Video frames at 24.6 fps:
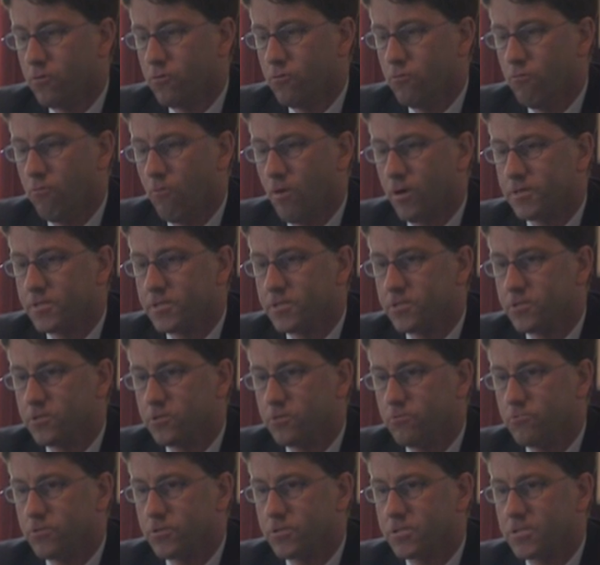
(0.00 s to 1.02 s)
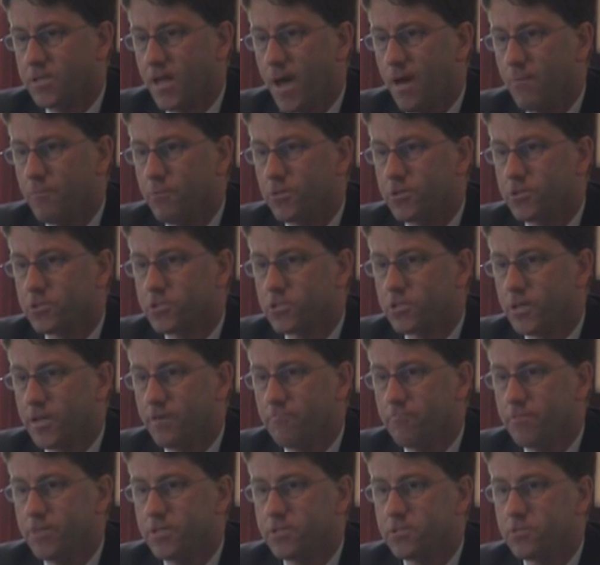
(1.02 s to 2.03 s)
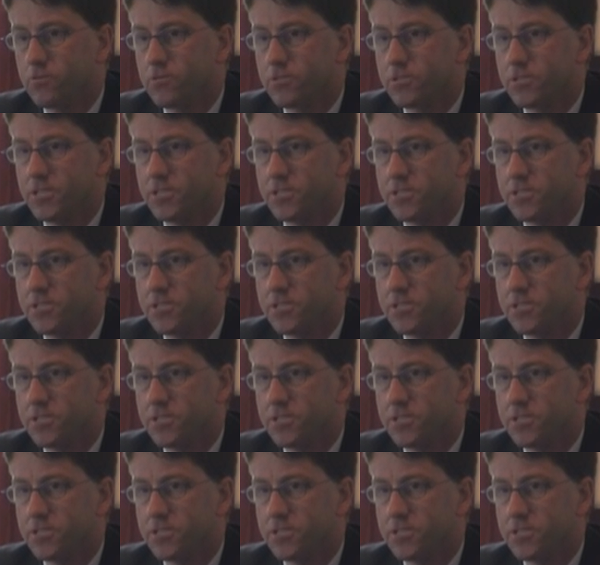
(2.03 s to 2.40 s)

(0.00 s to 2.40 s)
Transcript: who wanted to establish a research